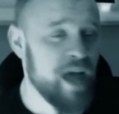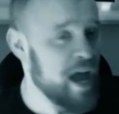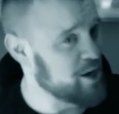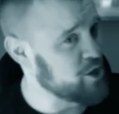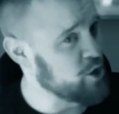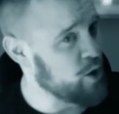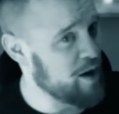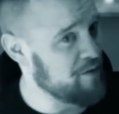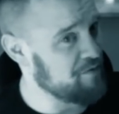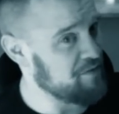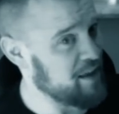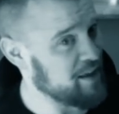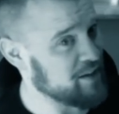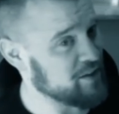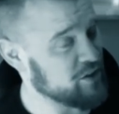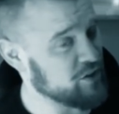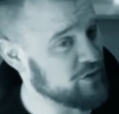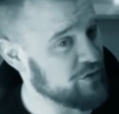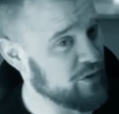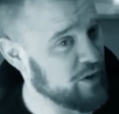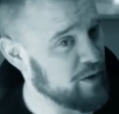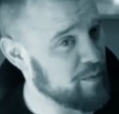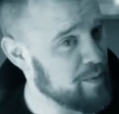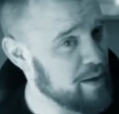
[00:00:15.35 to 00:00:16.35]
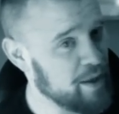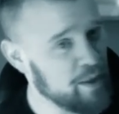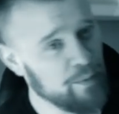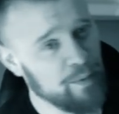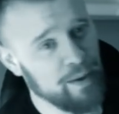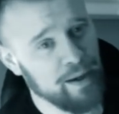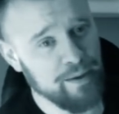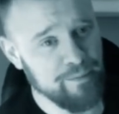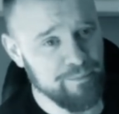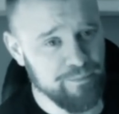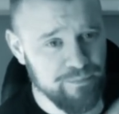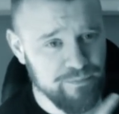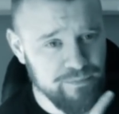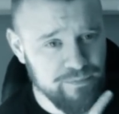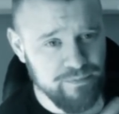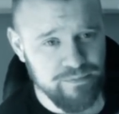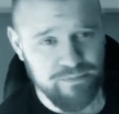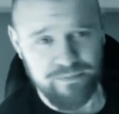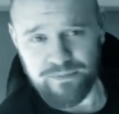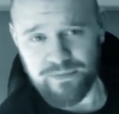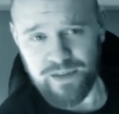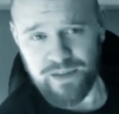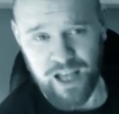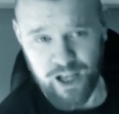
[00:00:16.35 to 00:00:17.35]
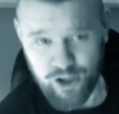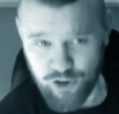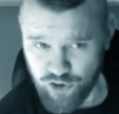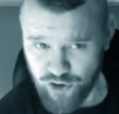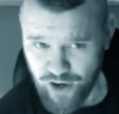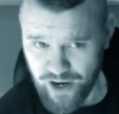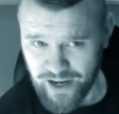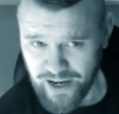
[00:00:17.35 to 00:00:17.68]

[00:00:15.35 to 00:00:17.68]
I don't have the answers for you, by the way. I'll try and